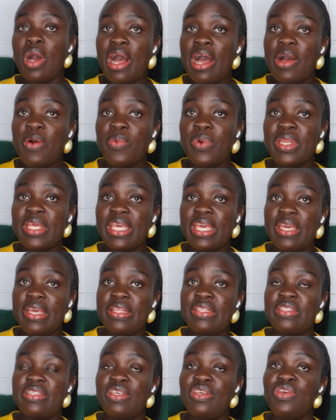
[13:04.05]
are with
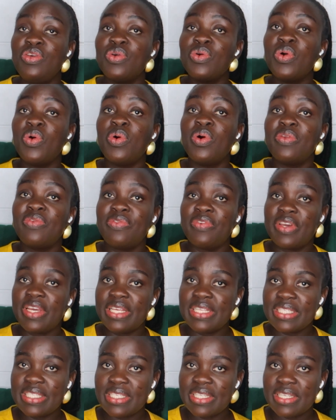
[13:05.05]
kids, you go on
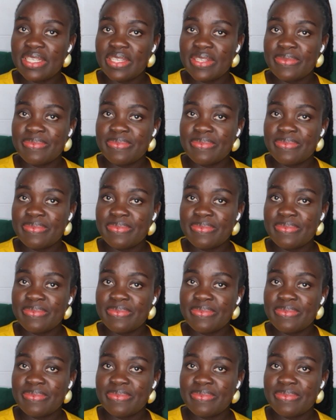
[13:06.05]
first.